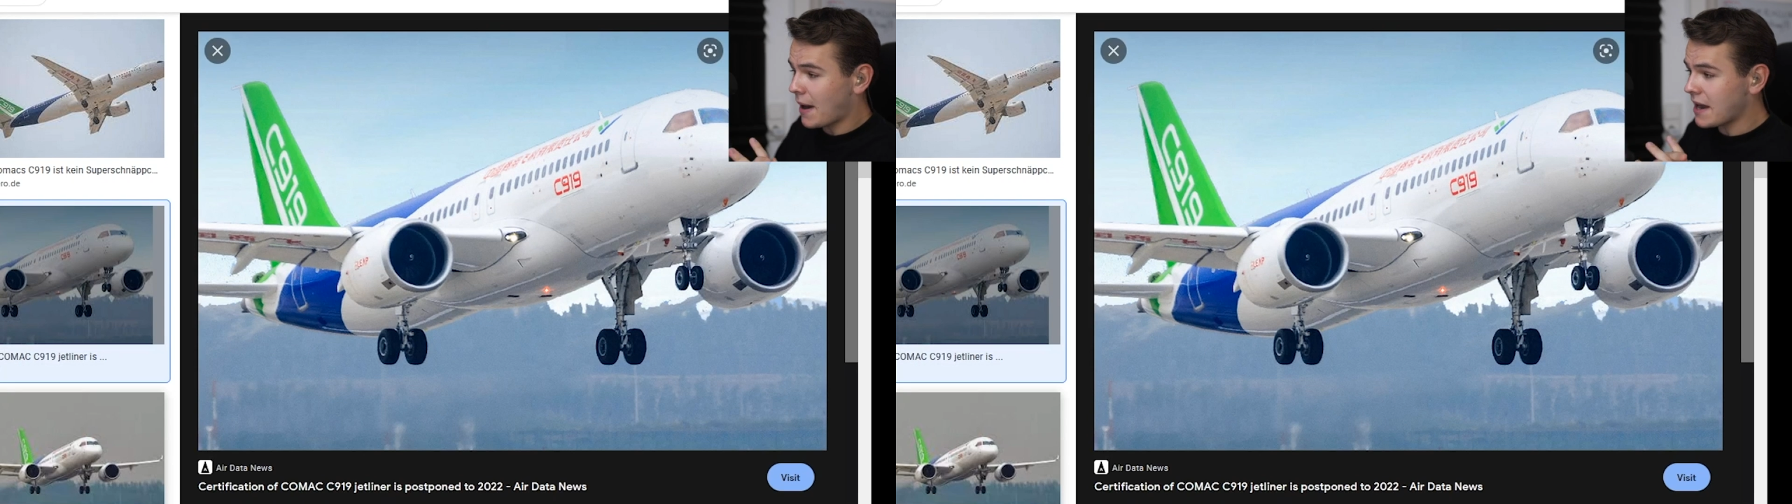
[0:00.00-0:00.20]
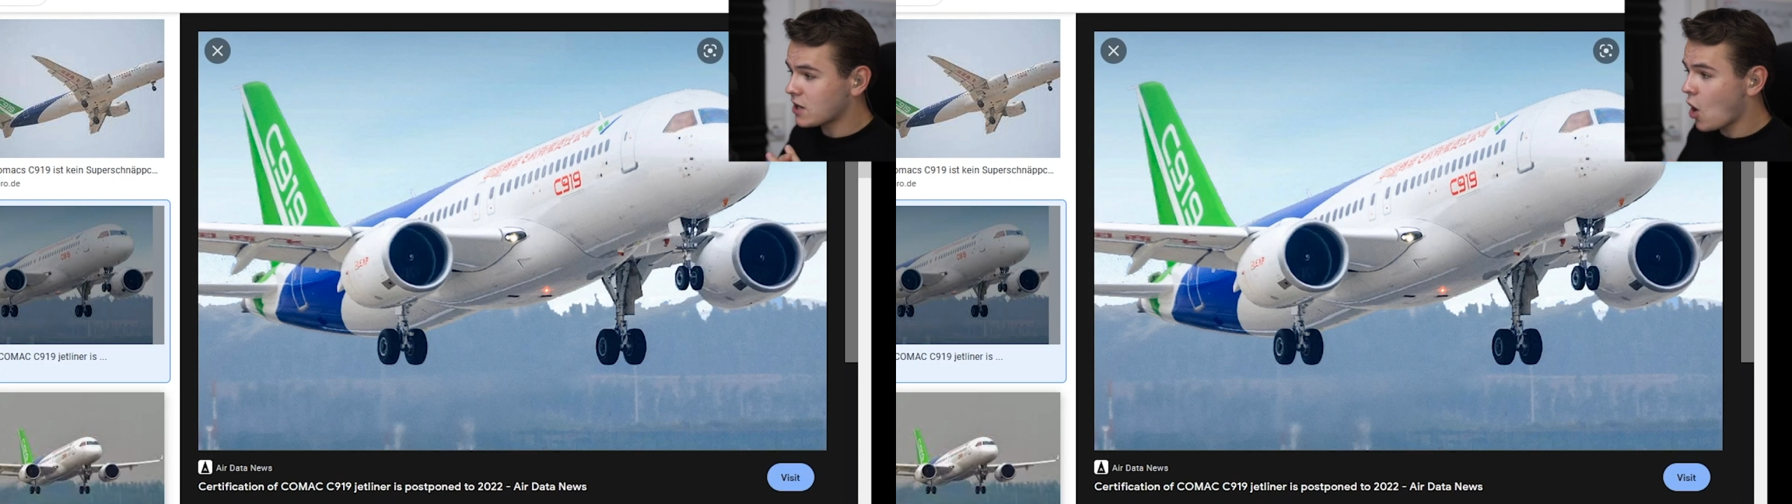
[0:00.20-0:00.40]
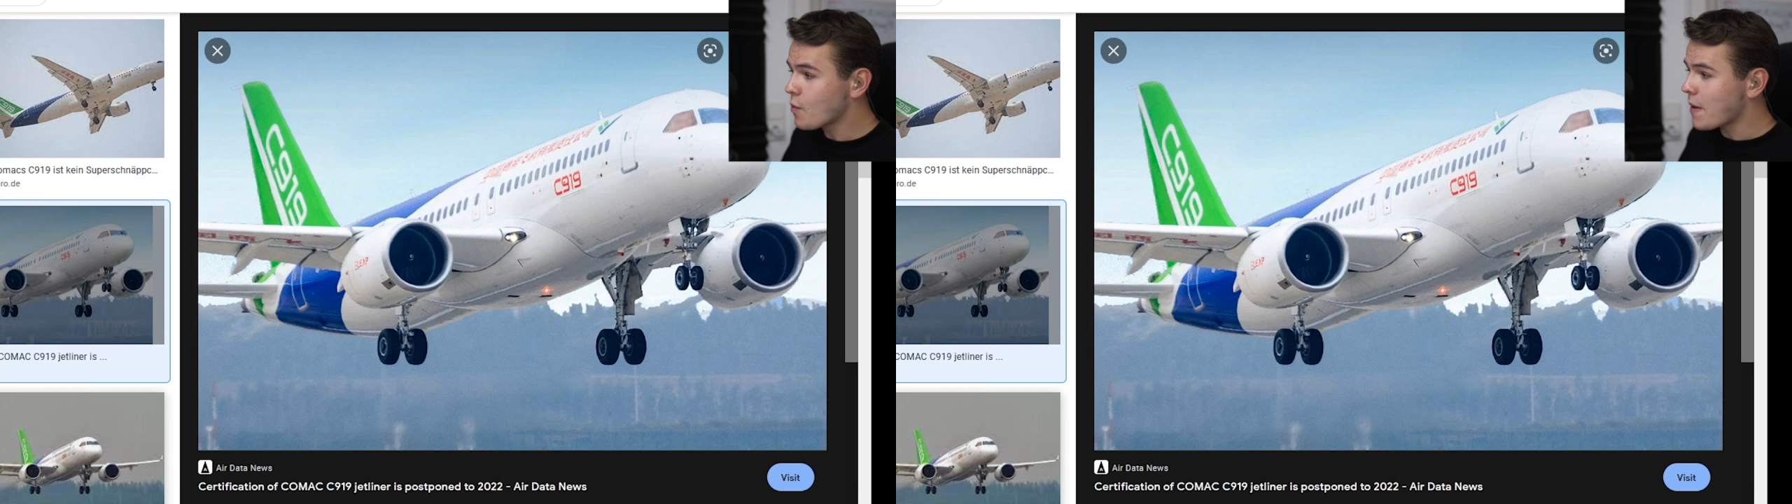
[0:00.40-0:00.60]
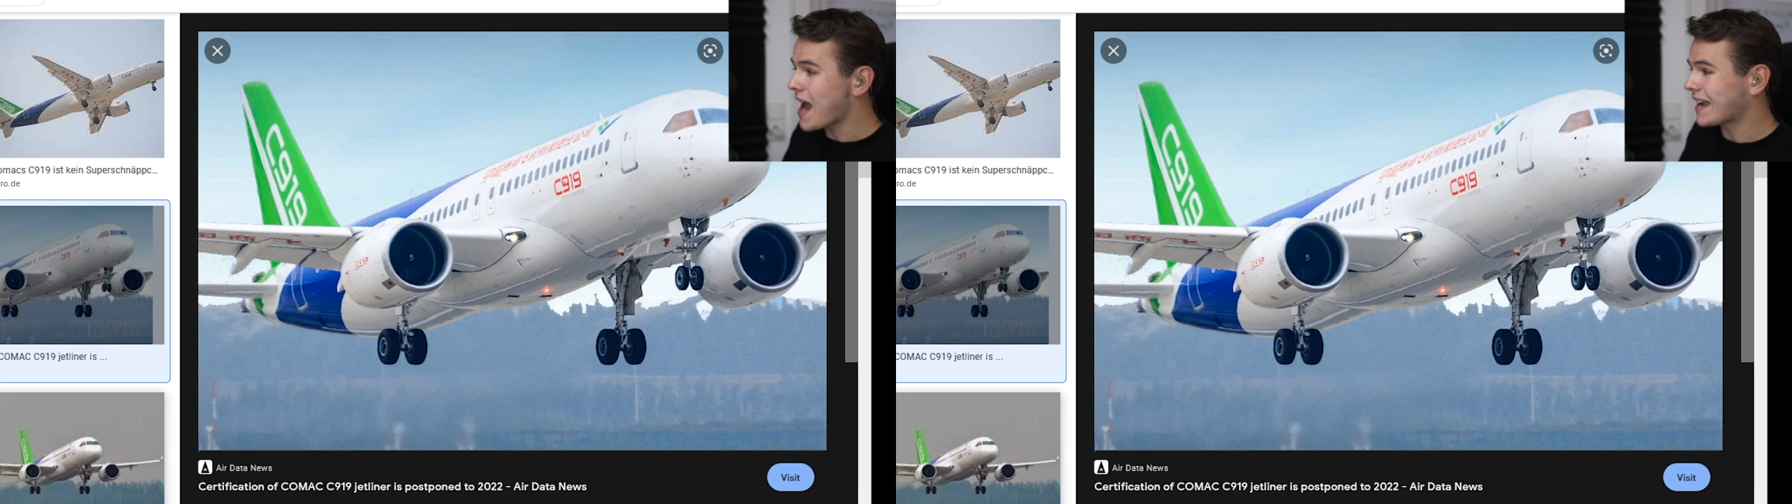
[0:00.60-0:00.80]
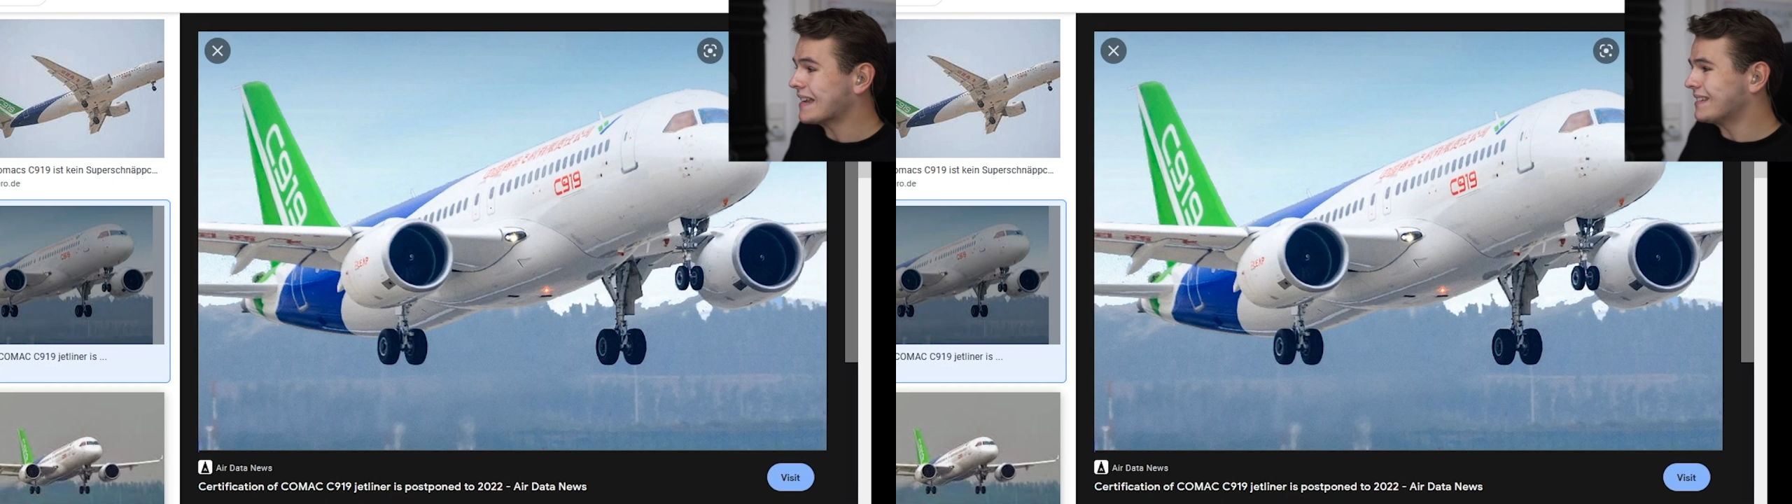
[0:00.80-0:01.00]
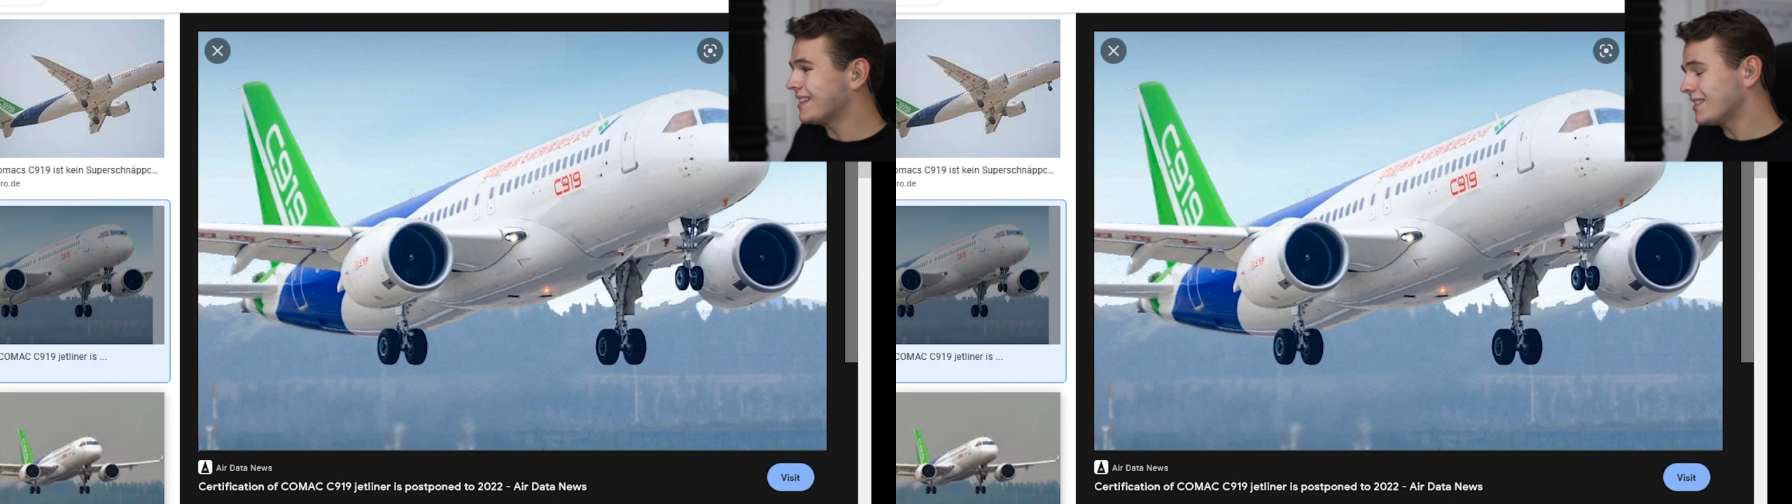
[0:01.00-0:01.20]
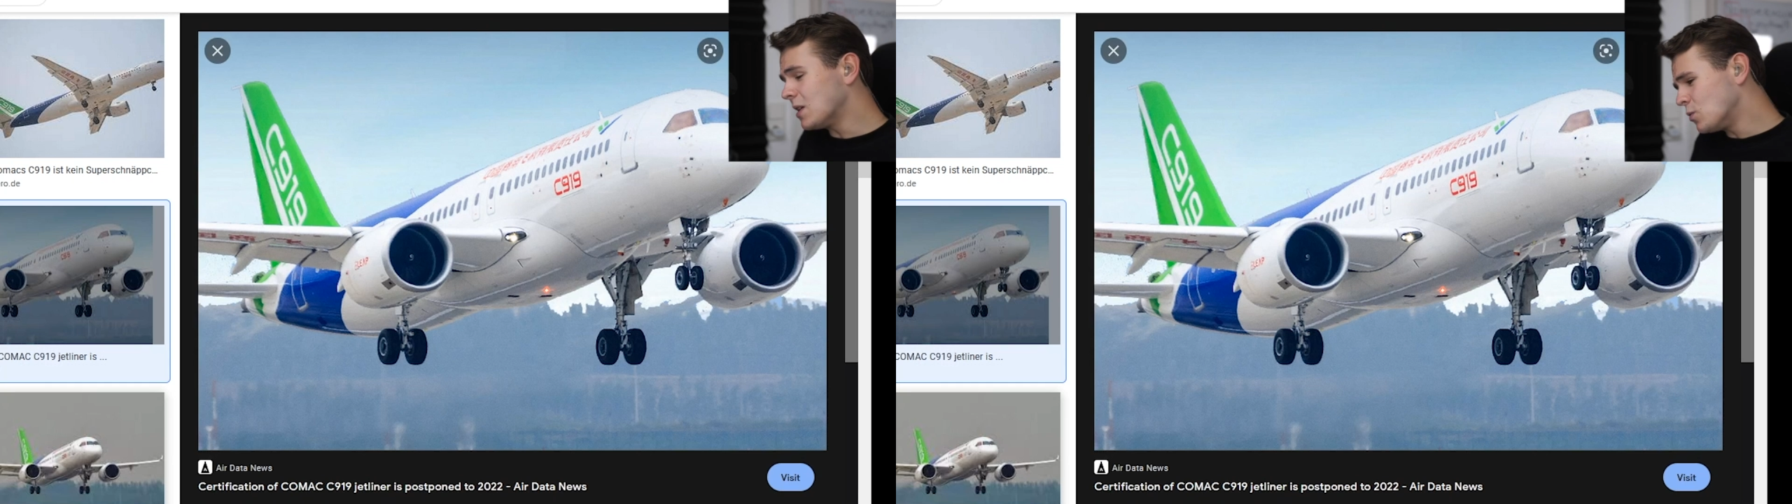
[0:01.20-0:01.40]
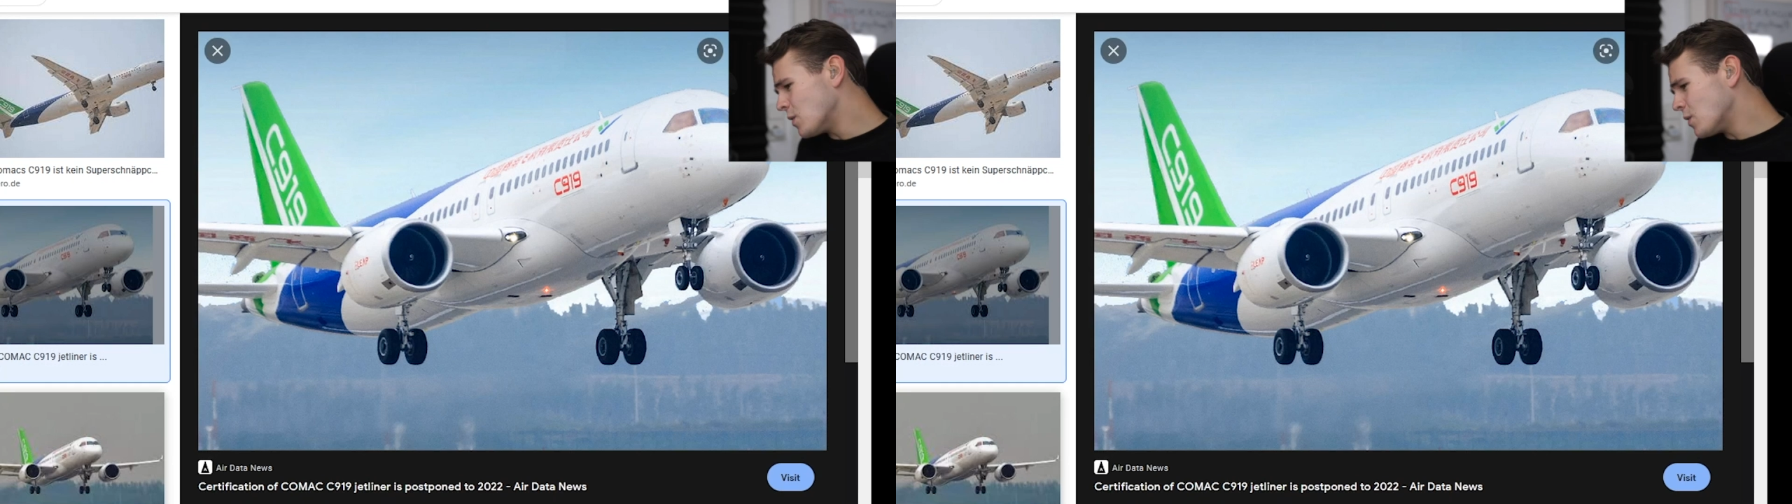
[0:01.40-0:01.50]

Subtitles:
by COMAC is that they're